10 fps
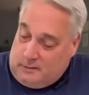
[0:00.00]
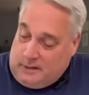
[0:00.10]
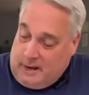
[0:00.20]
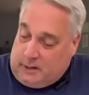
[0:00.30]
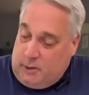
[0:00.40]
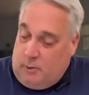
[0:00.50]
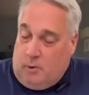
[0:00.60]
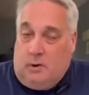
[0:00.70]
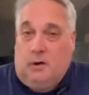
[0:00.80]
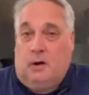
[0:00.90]
Thank
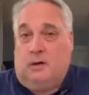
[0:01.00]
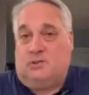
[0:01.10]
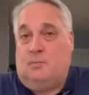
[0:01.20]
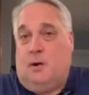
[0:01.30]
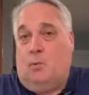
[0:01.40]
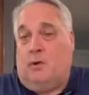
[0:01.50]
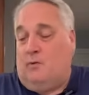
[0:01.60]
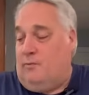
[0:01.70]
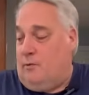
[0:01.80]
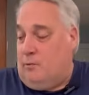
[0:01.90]
you to my
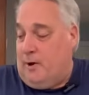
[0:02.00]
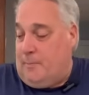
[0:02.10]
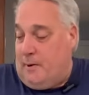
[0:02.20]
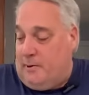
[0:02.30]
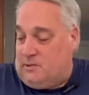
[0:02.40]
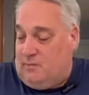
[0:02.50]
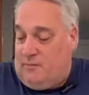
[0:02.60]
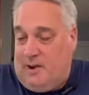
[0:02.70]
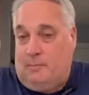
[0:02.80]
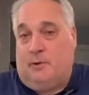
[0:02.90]
wonderful grandparents and
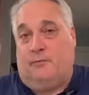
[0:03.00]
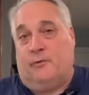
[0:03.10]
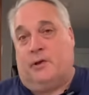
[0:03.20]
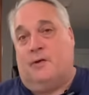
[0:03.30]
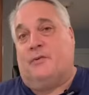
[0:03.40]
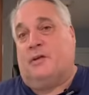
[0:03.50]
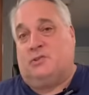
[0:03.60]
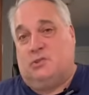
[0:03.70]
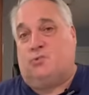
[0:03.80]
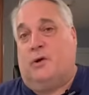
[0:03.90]
family for giving us
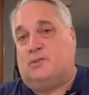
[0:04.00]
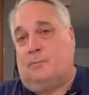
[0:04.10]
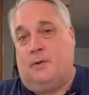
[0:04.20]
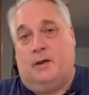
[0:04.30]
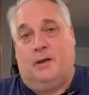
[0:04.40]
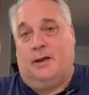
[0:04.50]
this recipe.